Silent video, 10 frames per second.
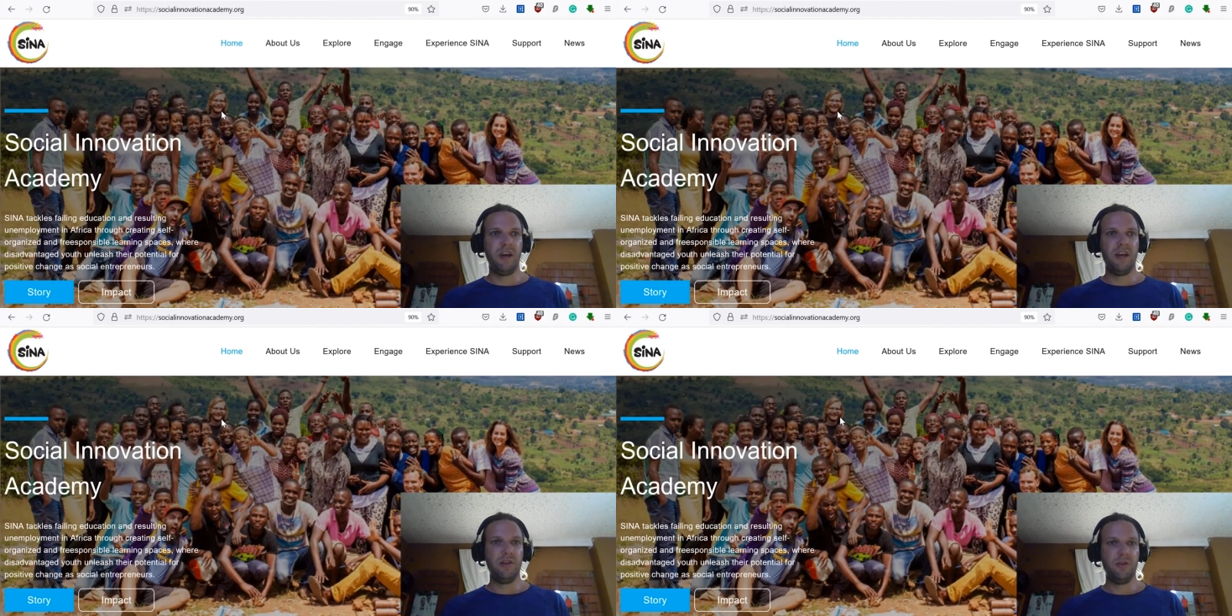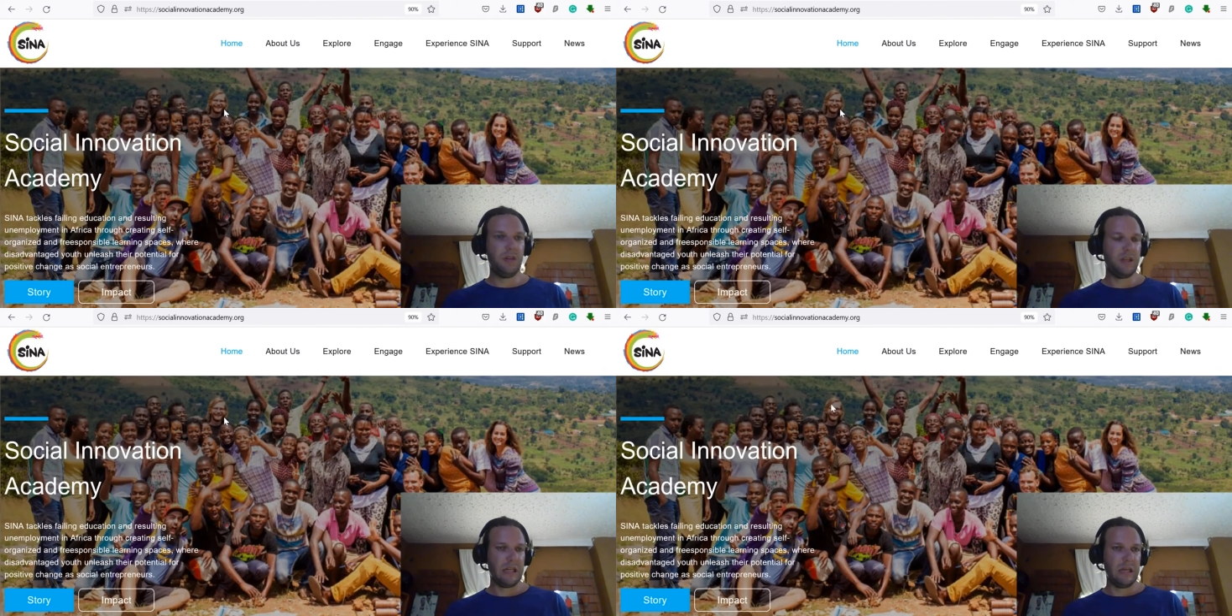find a
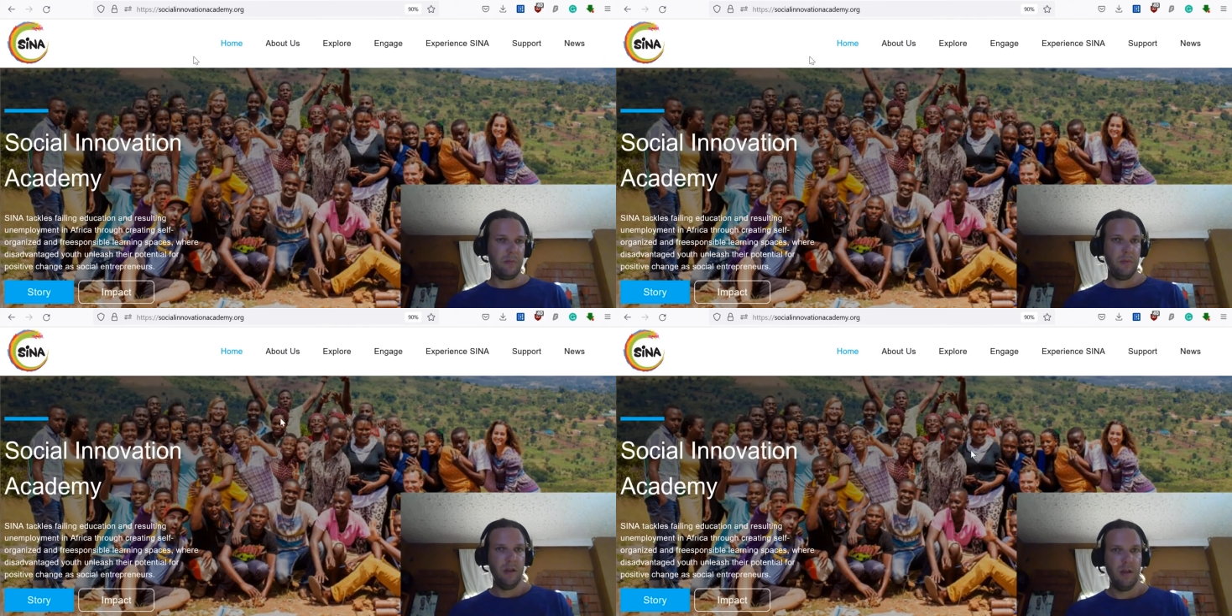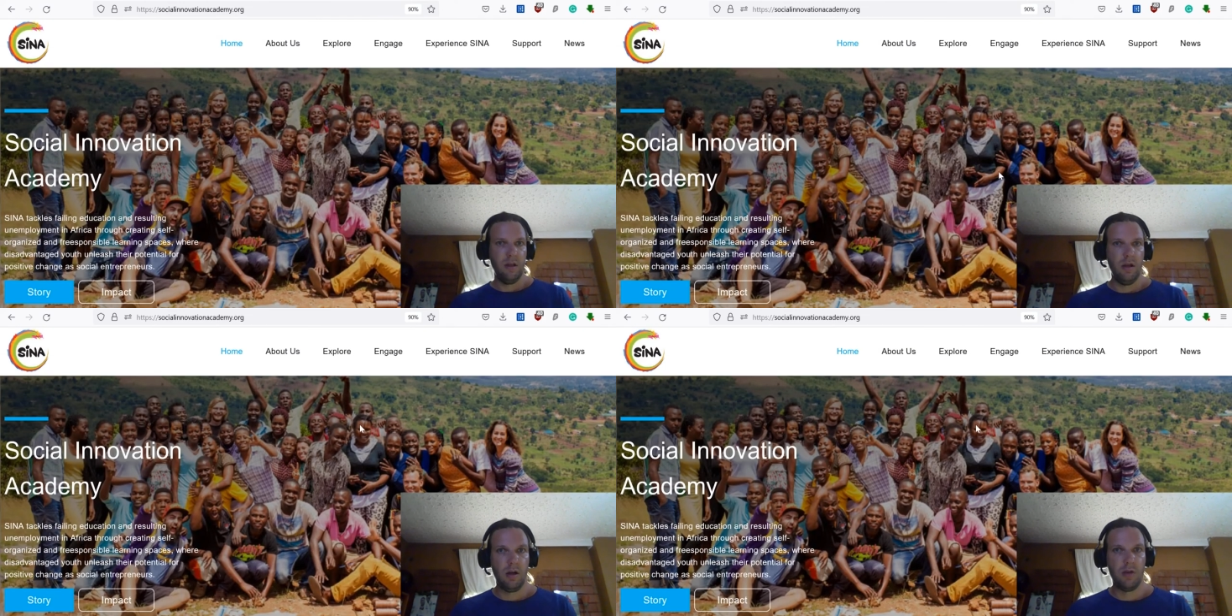unique name.
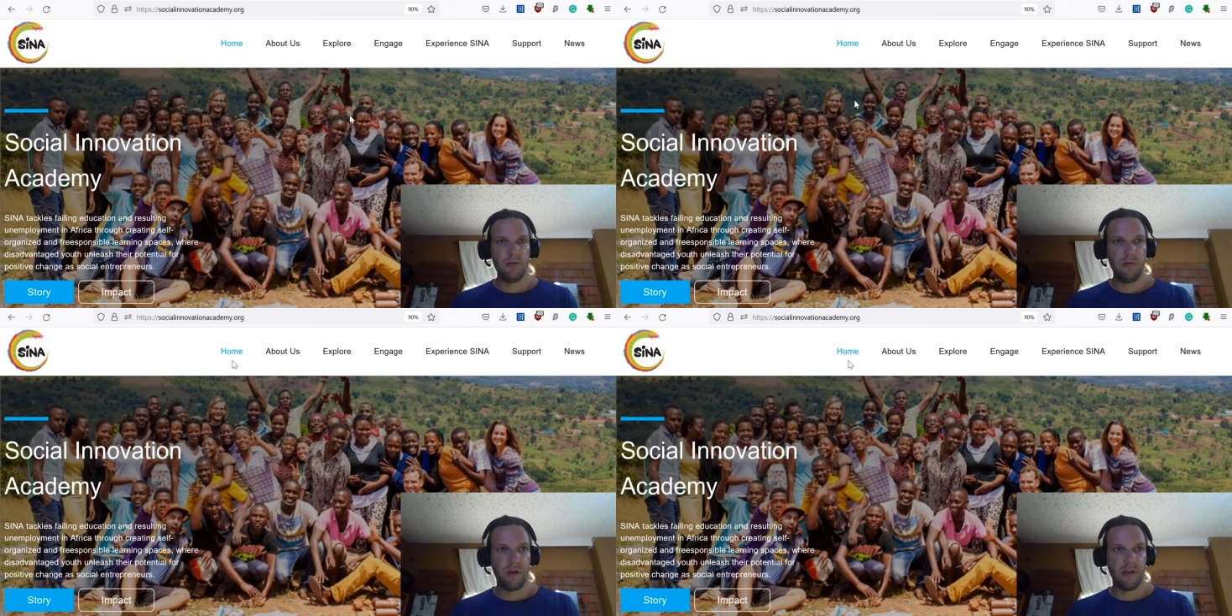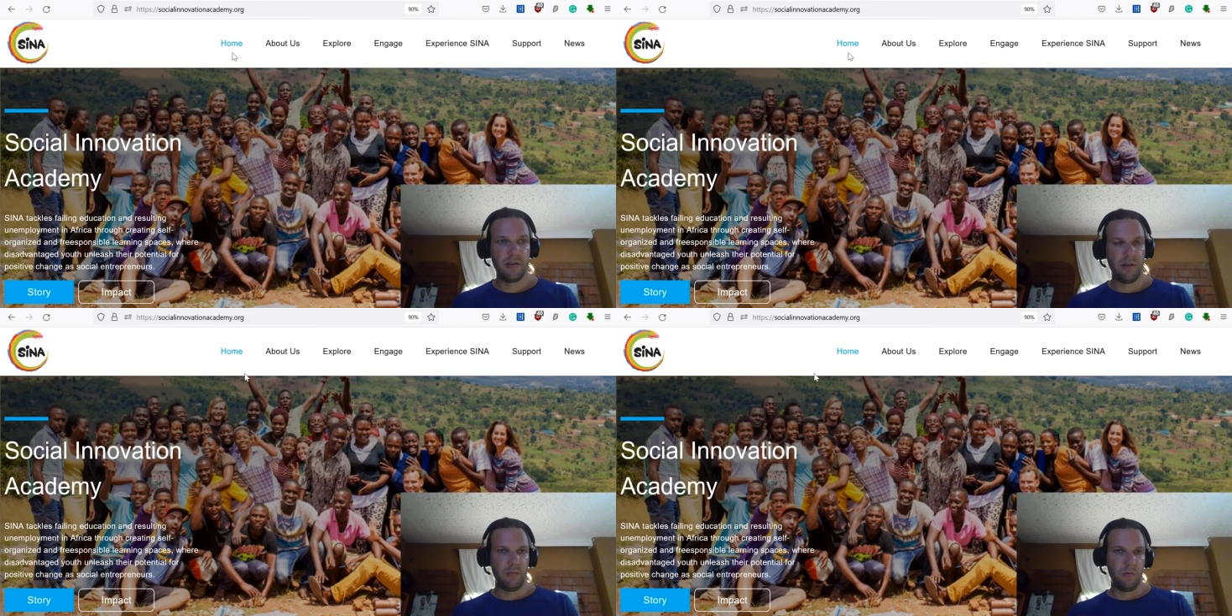Also, for
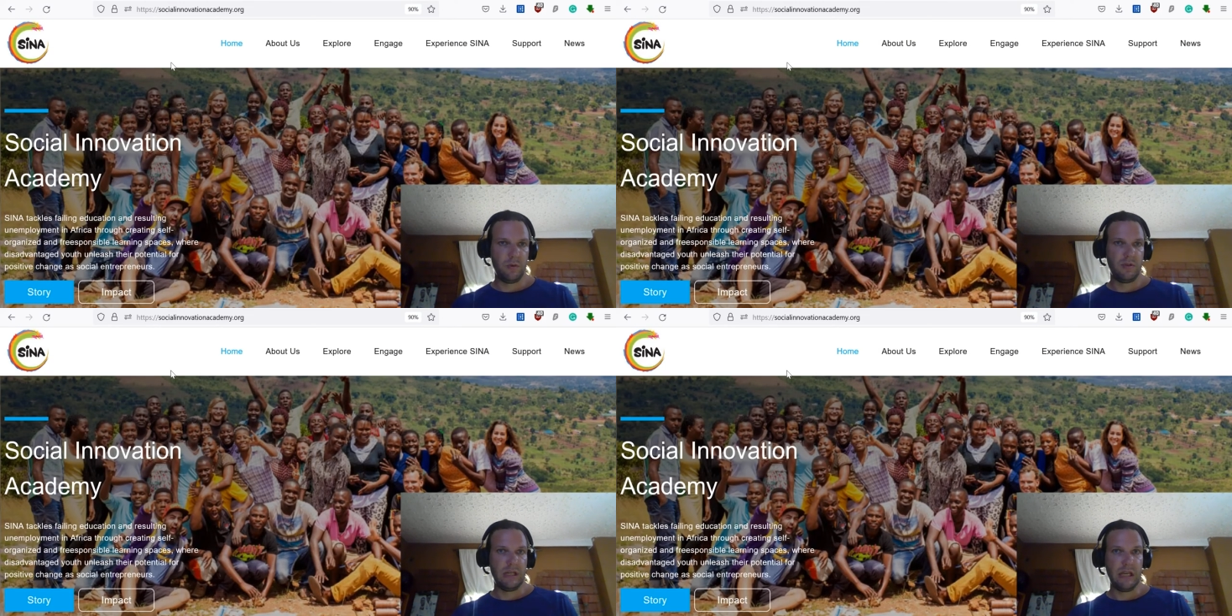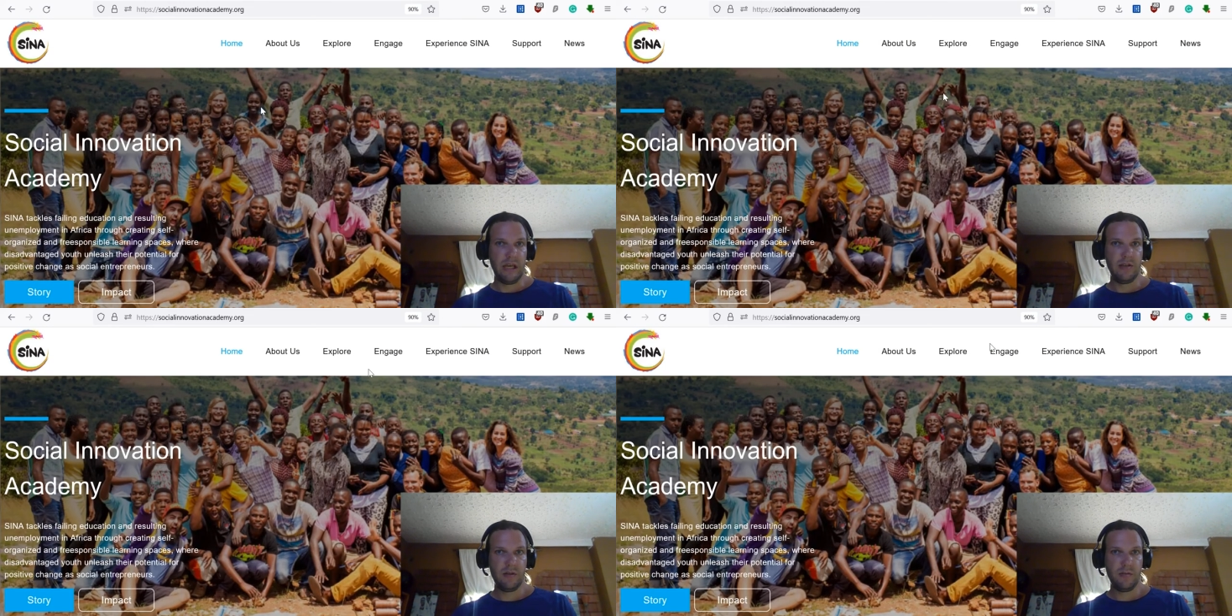us, that was the
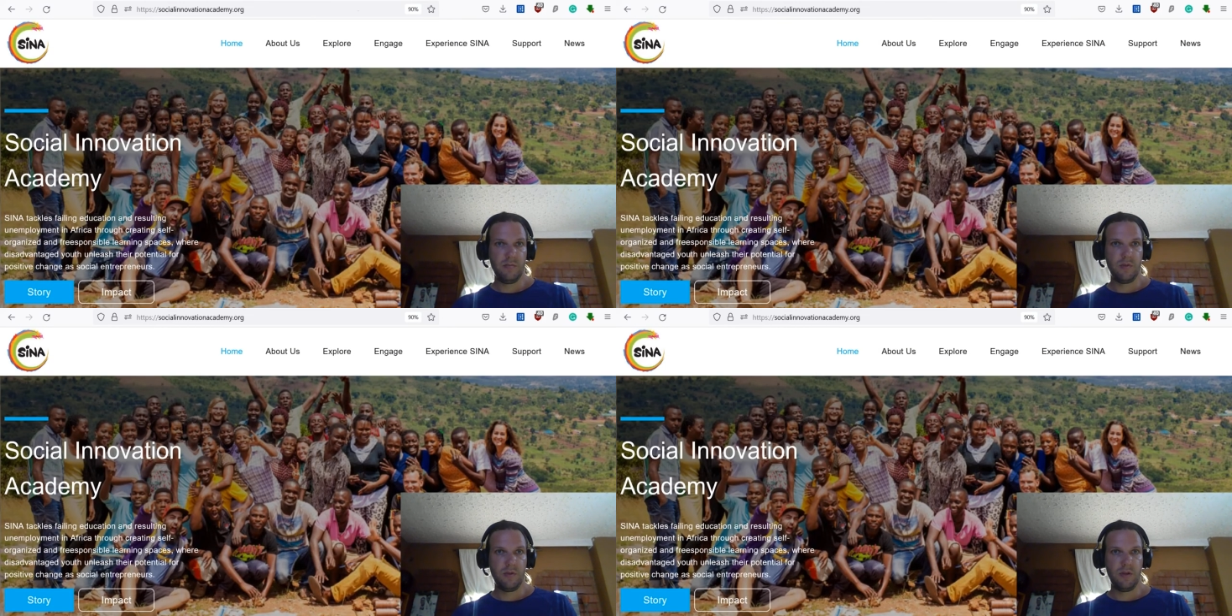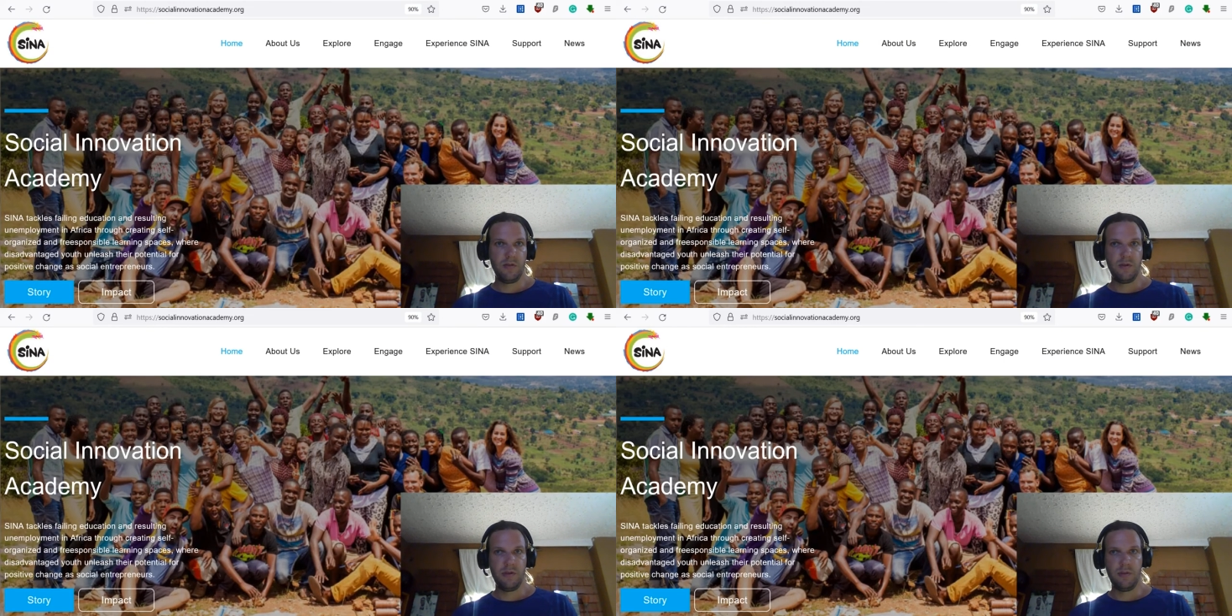case. So,
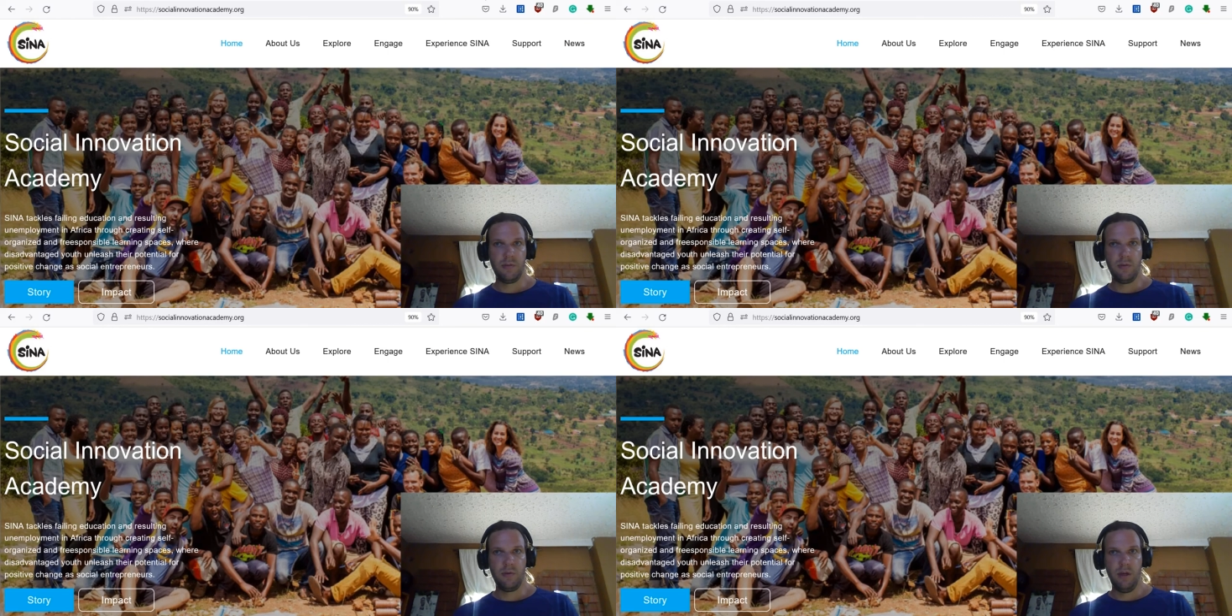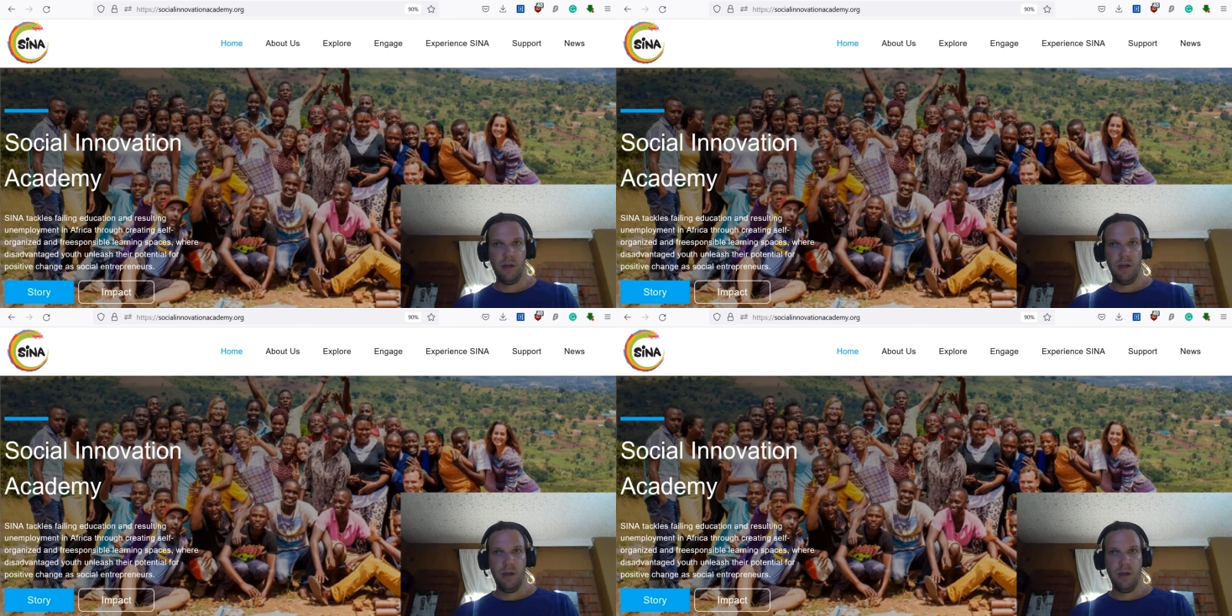there's, for example,